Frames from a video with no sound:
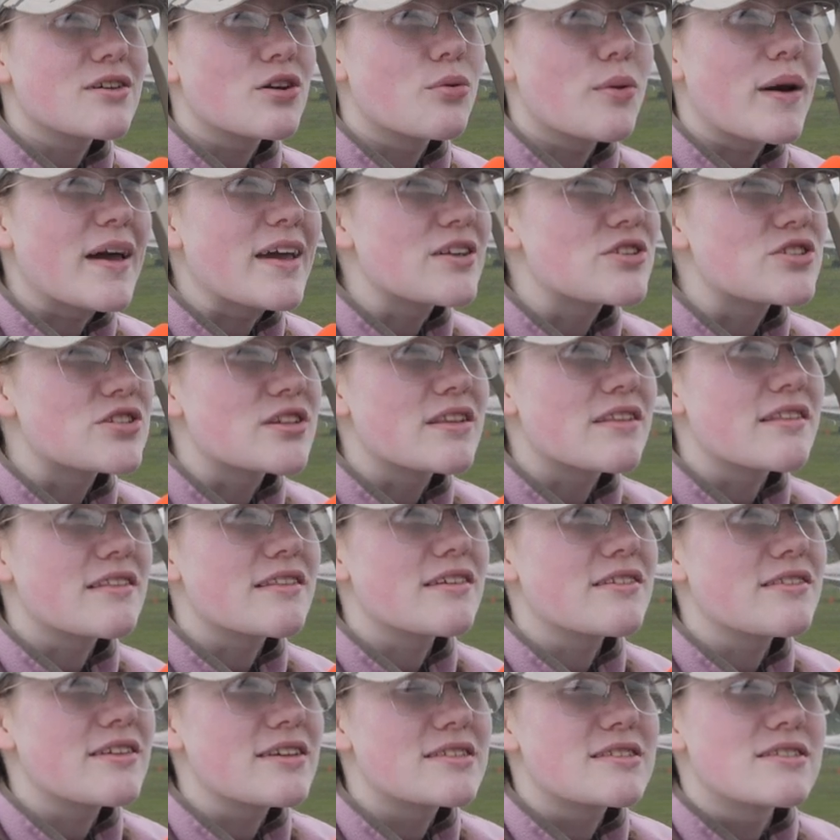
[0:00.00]

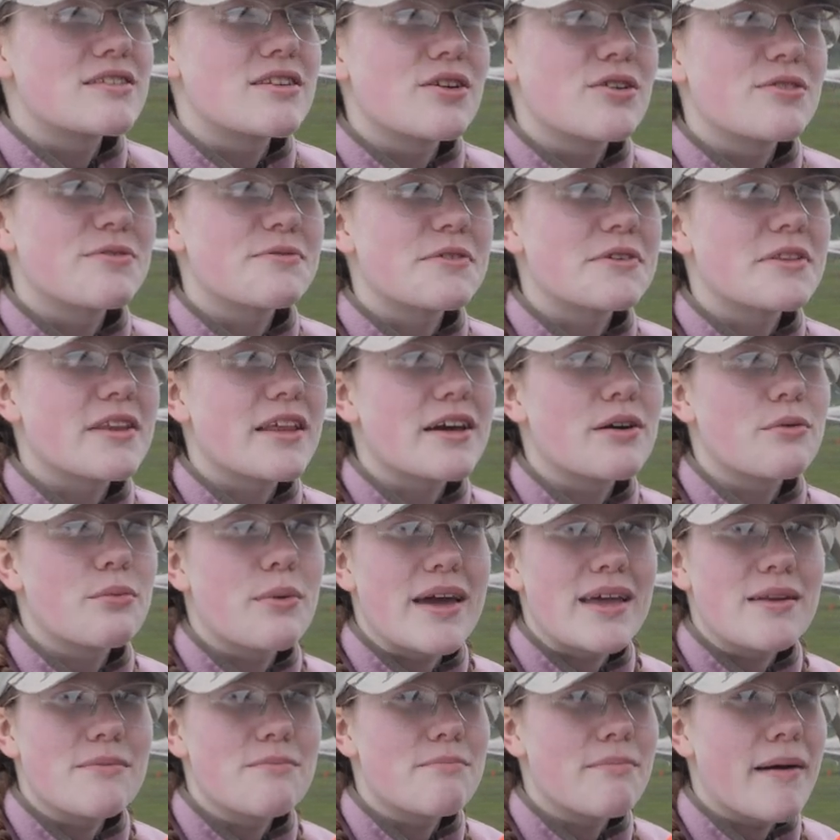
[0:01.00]
equations you need to know for like
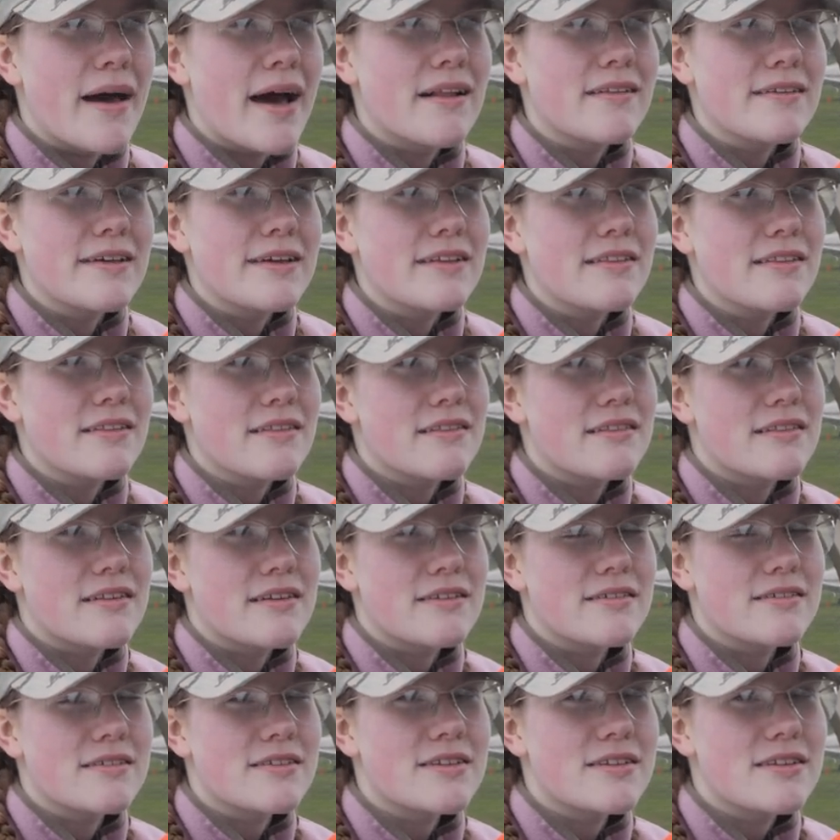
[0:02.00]
weight and balance
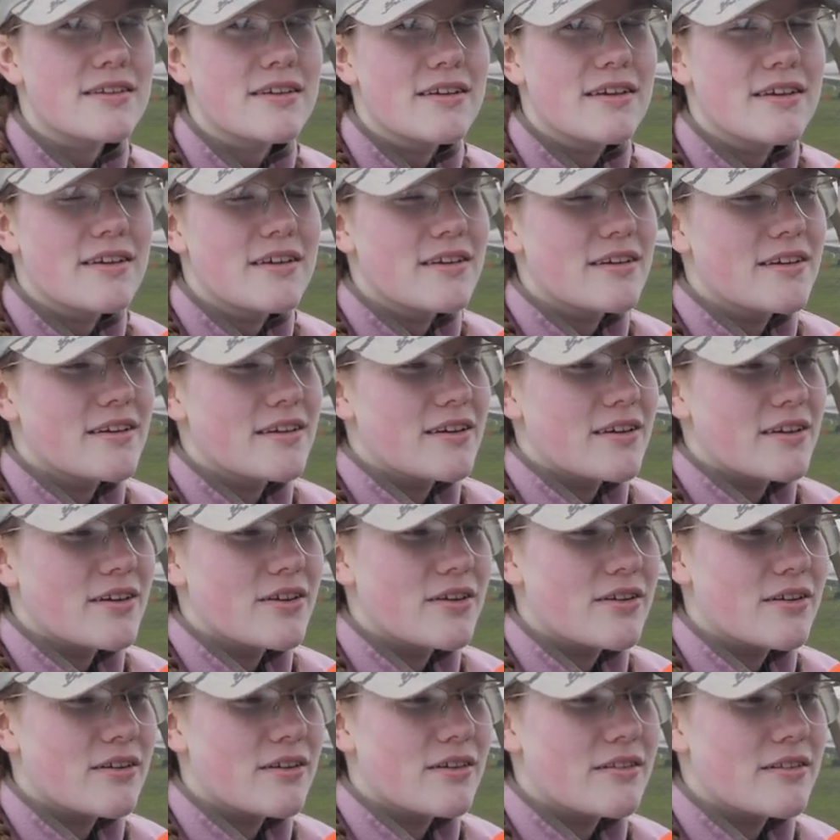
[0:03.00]
and,
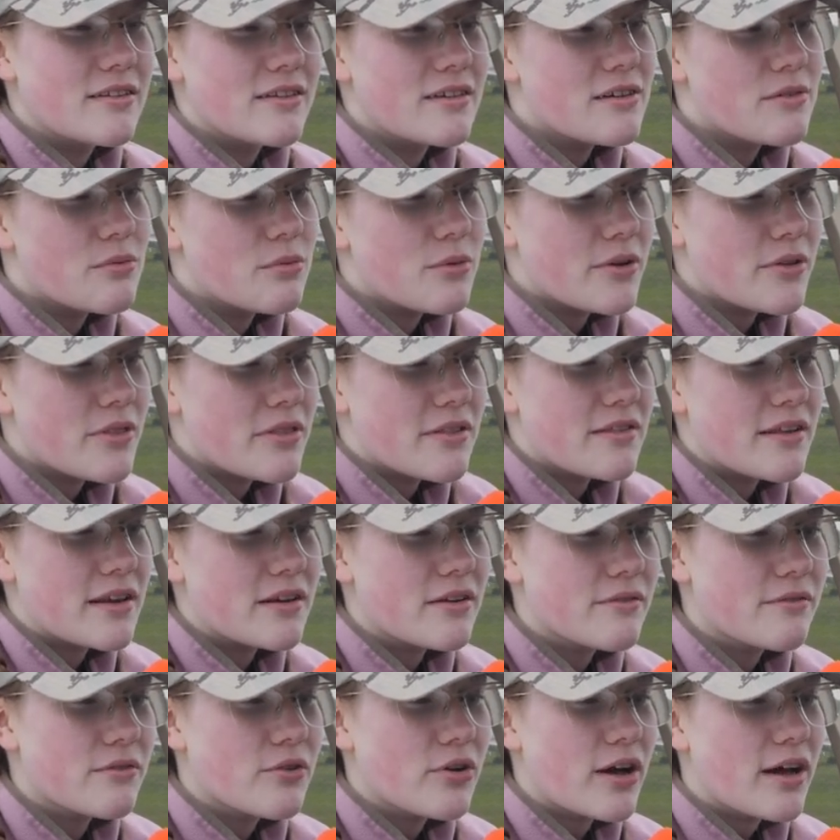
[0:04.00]
like where the
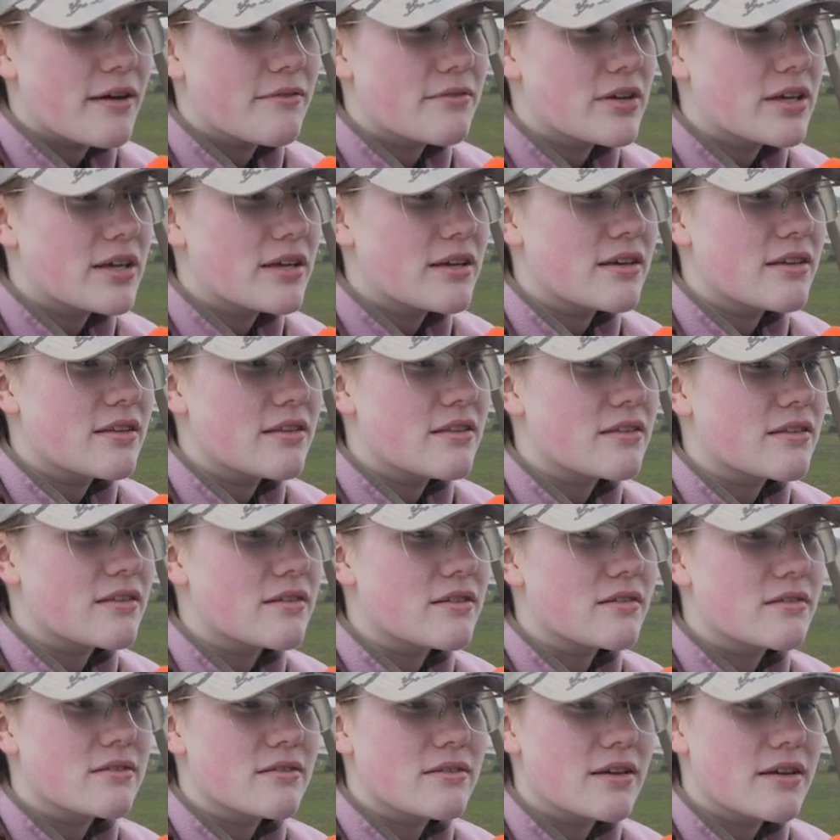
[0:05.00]
center of gravity is
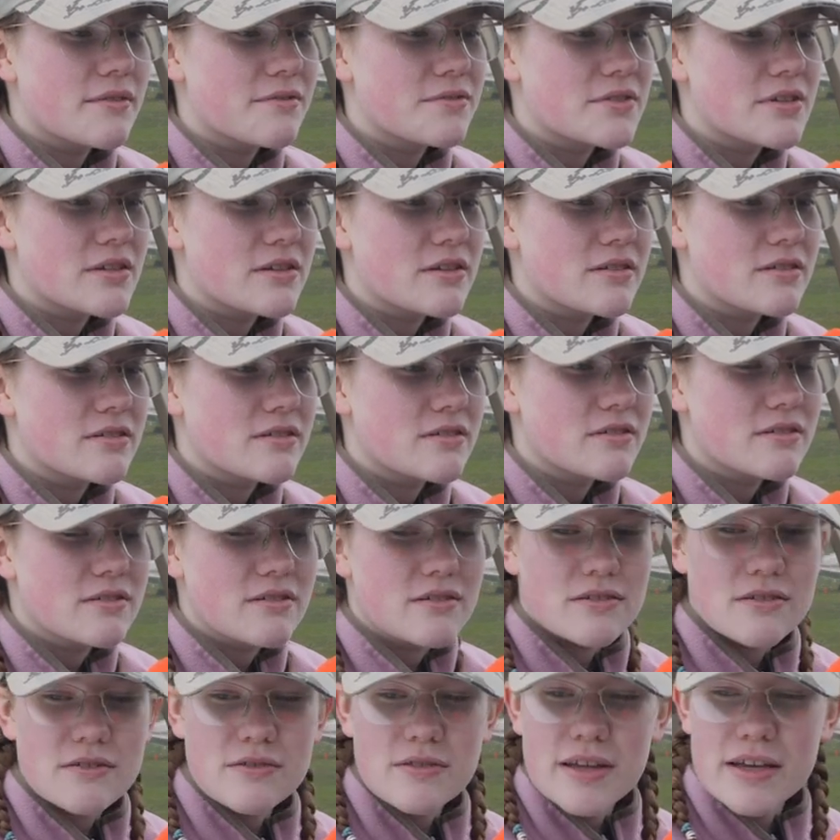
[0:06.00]
and you have to
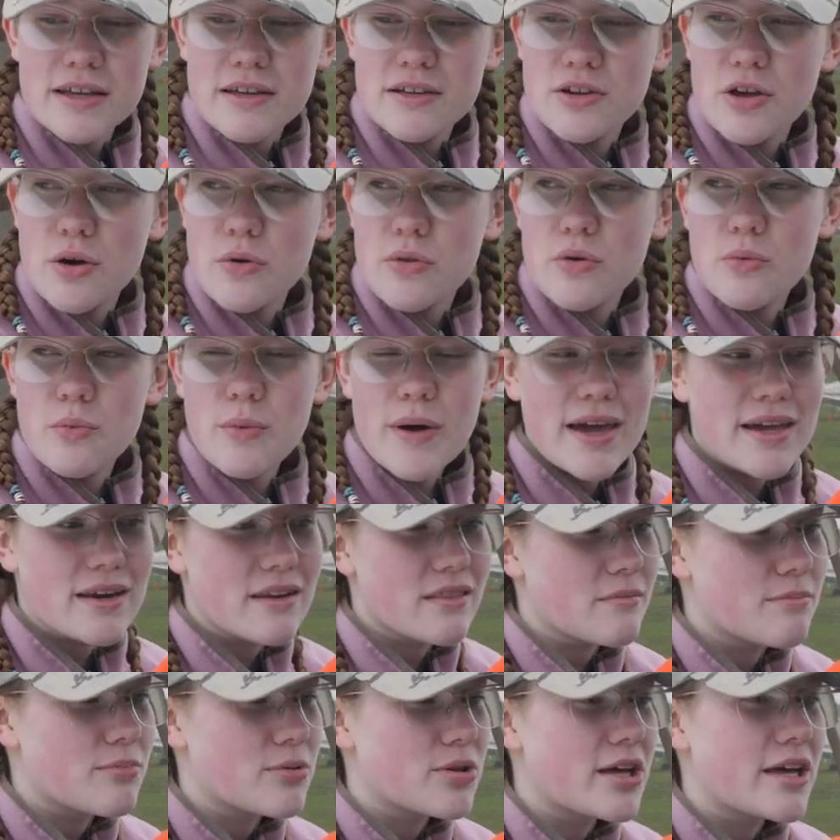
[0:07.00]
like know the weight
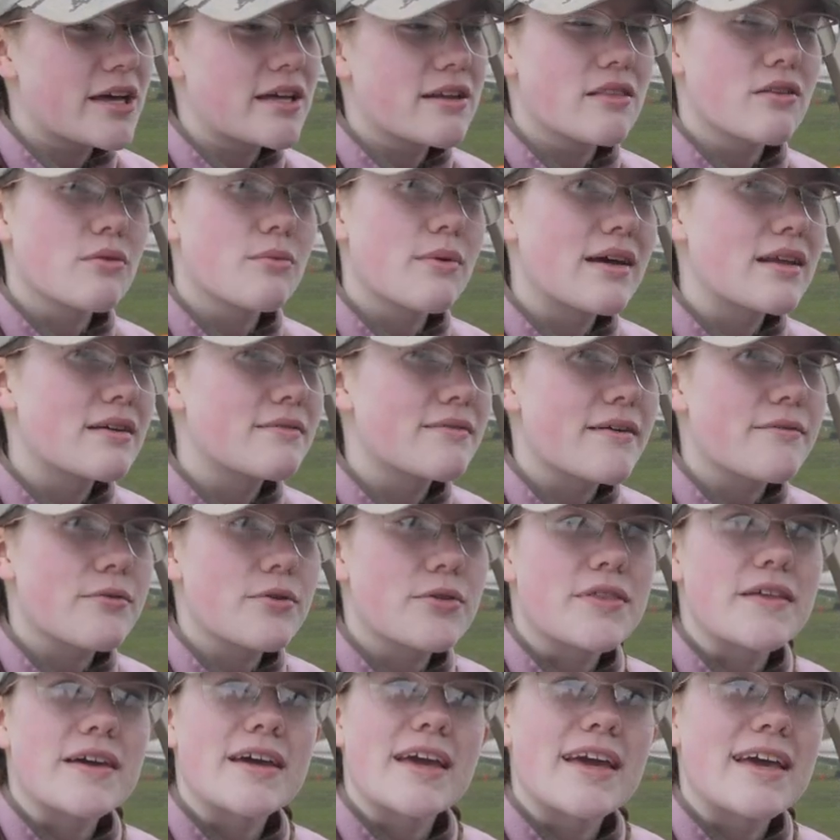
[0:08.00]
of the plane and the weight of
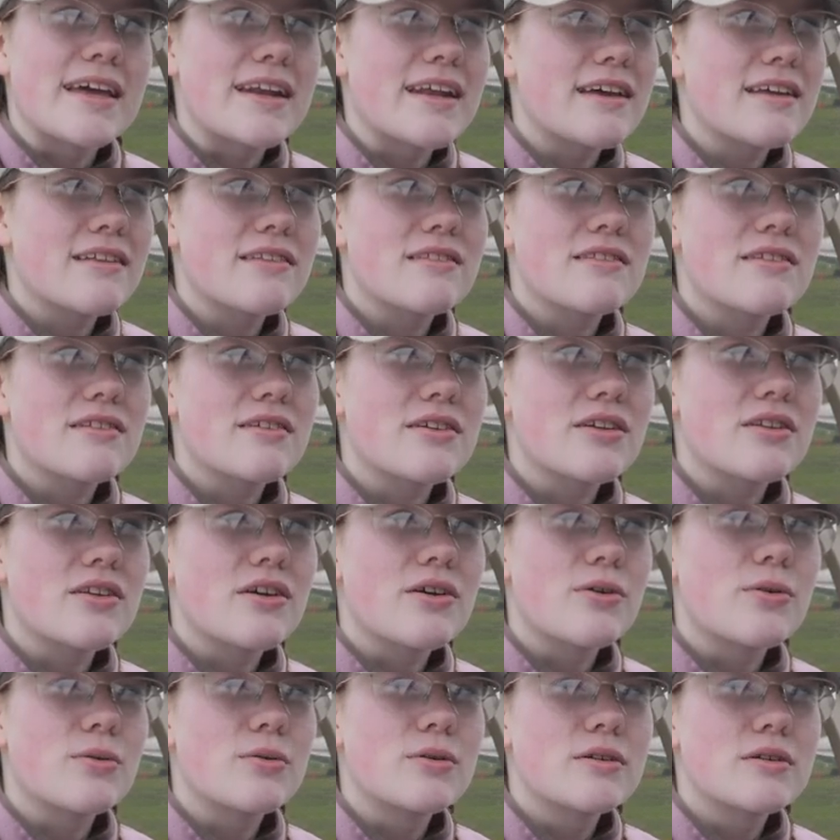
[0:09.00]
everything in it so you
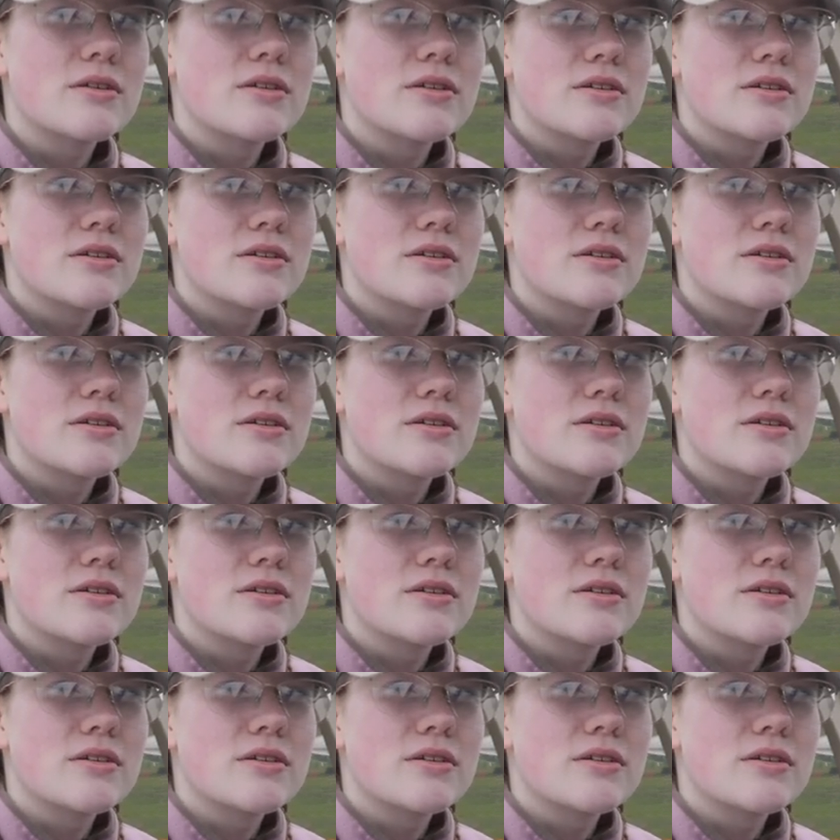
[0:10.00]
know